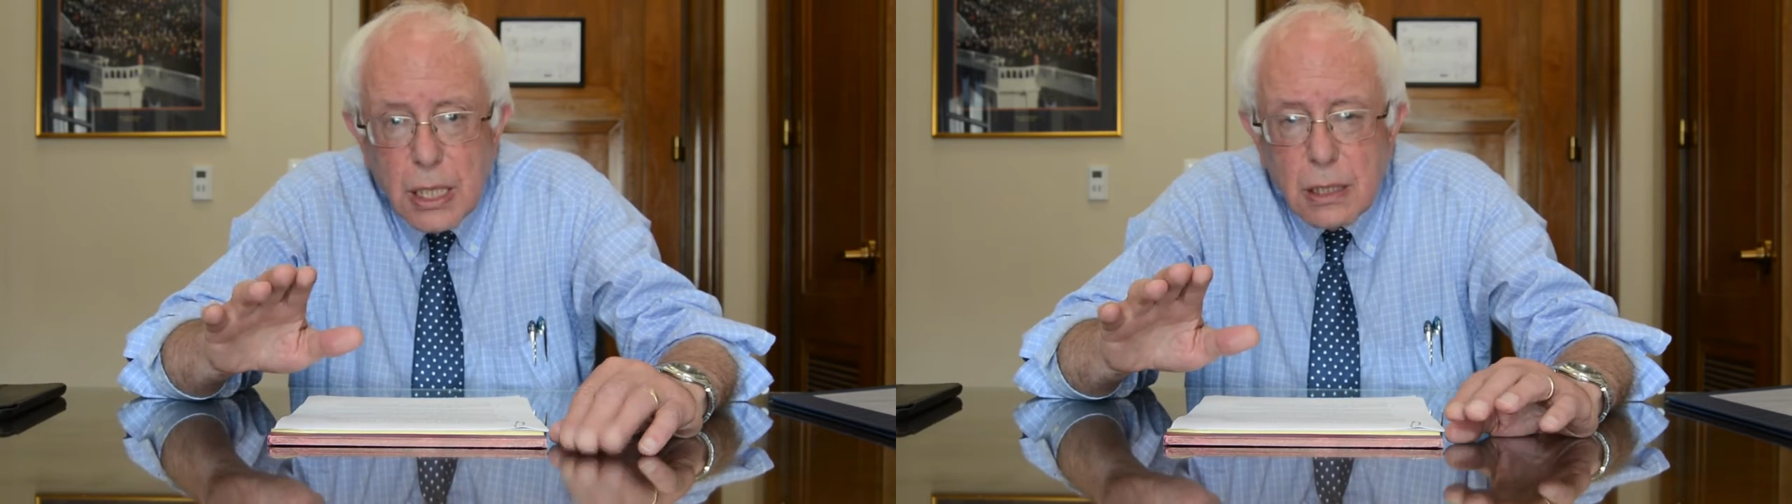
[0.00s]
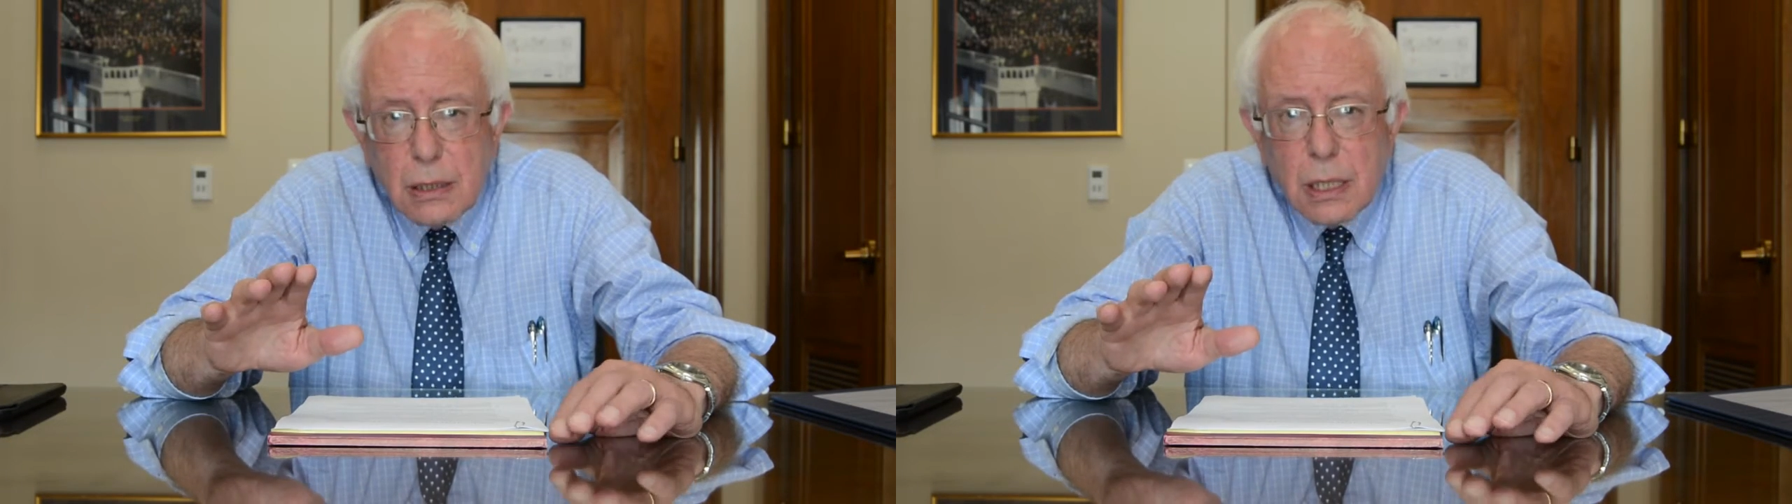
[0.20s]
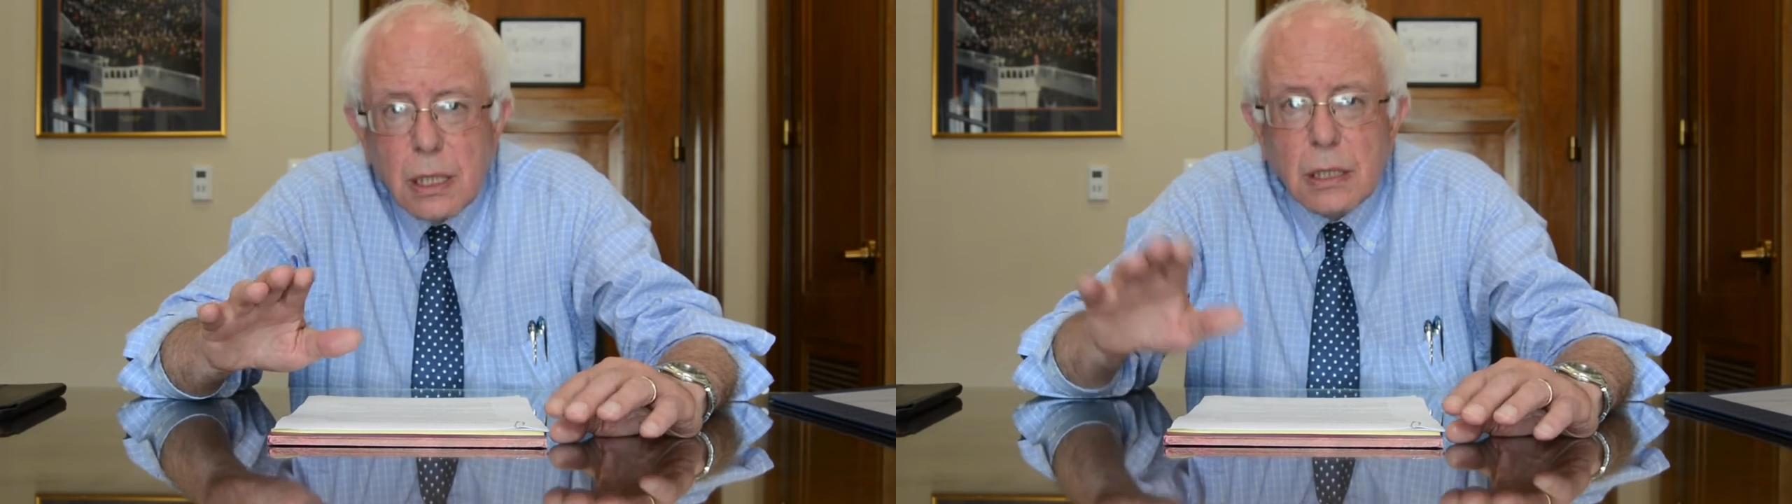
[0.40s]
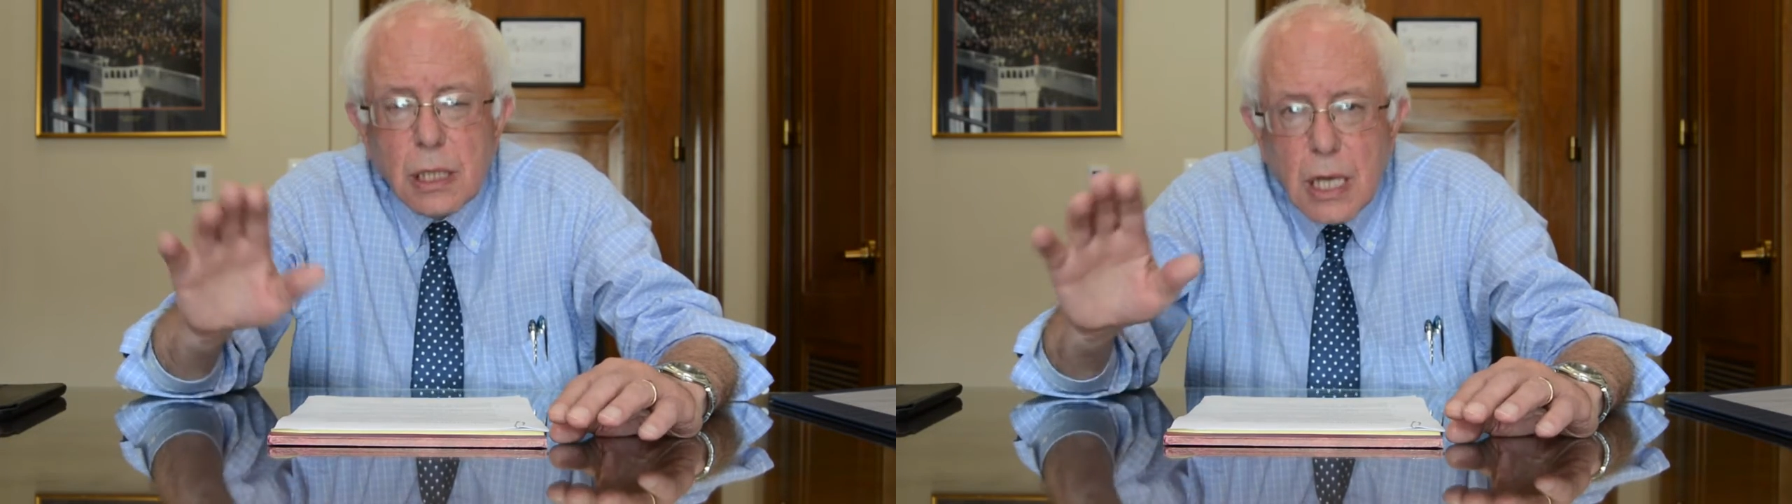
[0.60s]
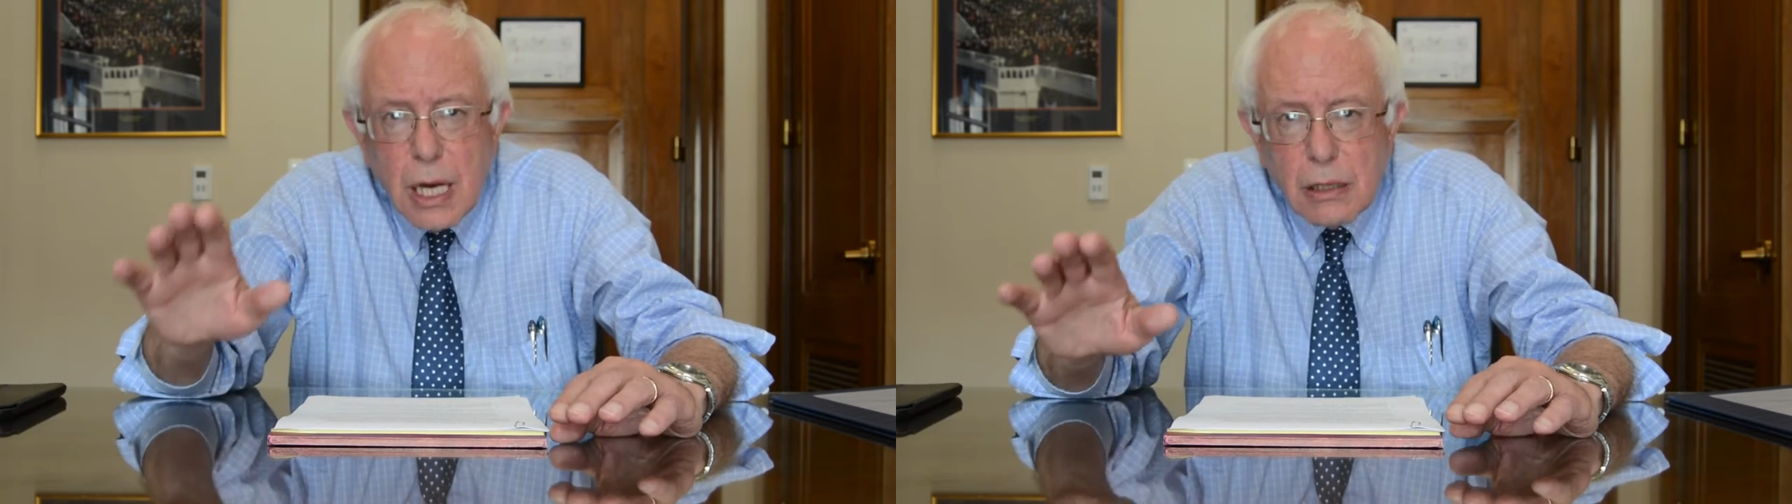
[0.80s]
it to
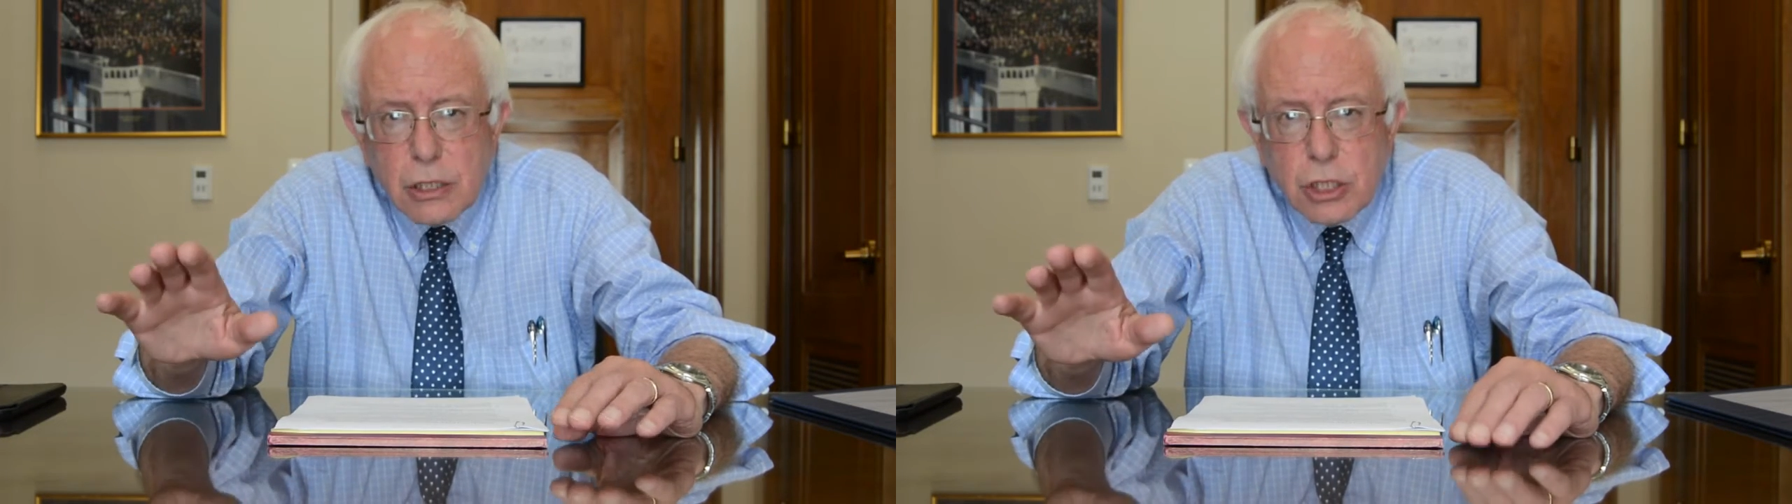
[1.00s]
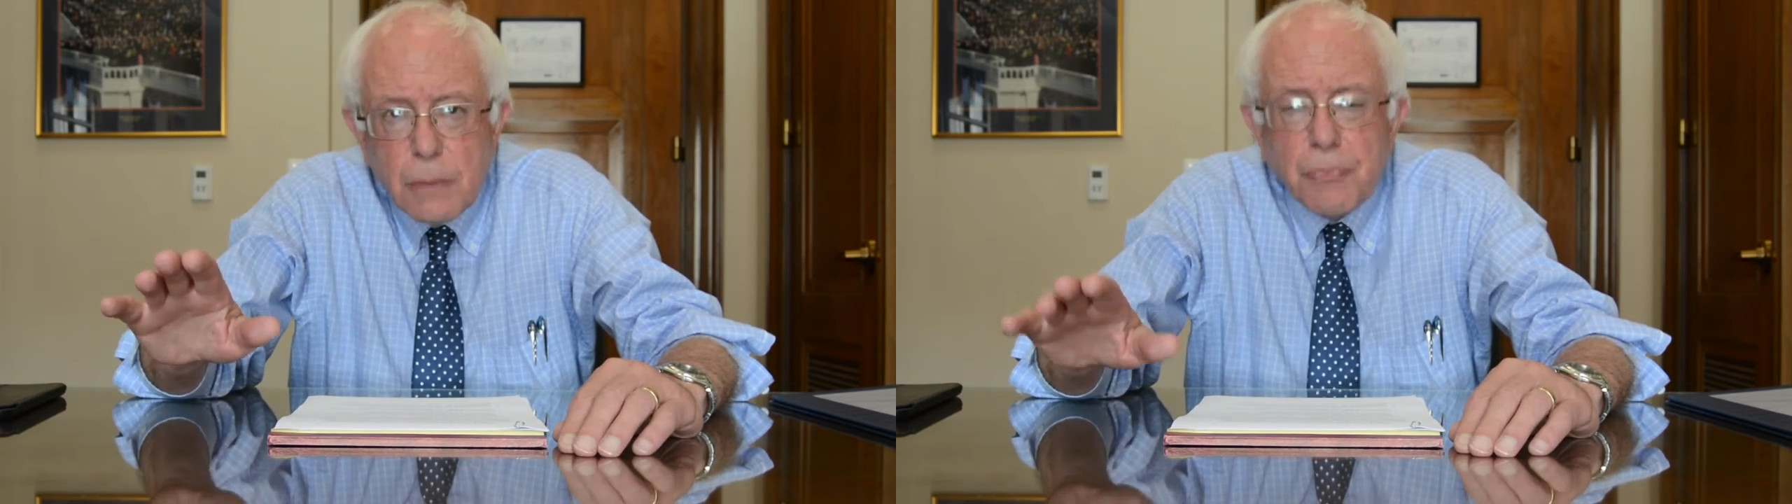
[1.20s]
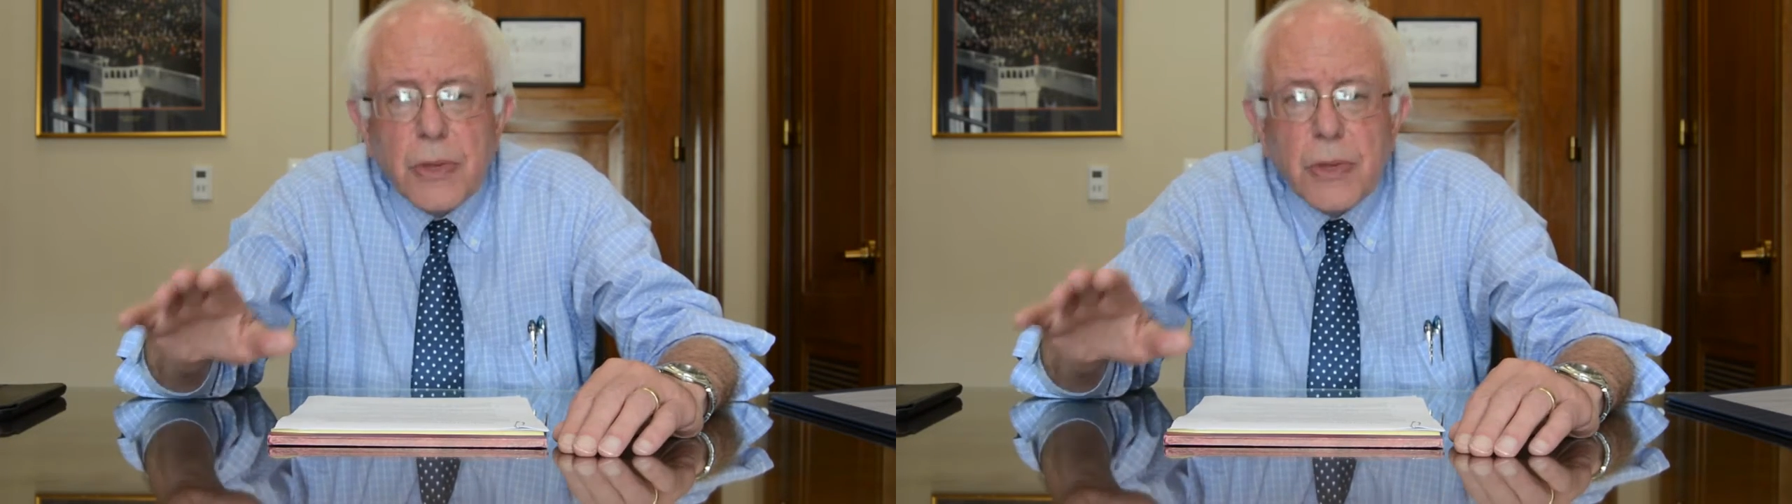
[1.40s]
college.